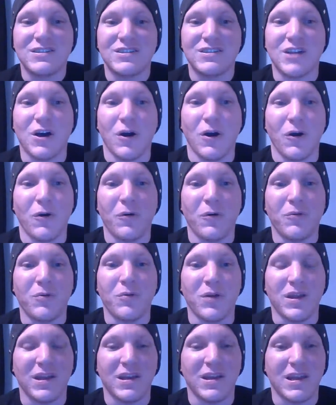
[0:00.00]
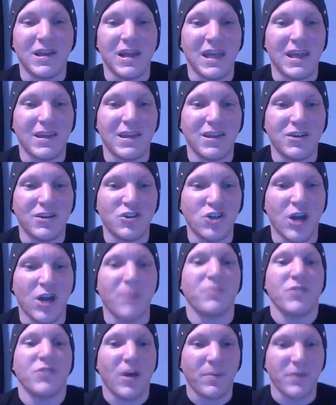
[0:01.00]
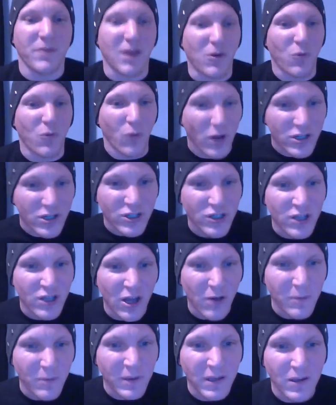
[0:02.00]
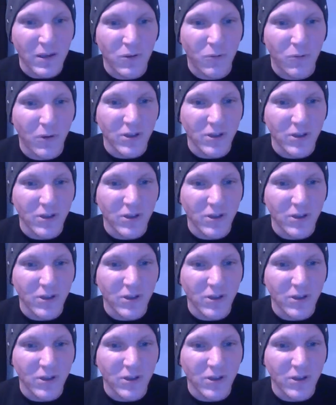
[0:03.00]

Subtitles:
So Ethan jumps up and like, what'd you tell me?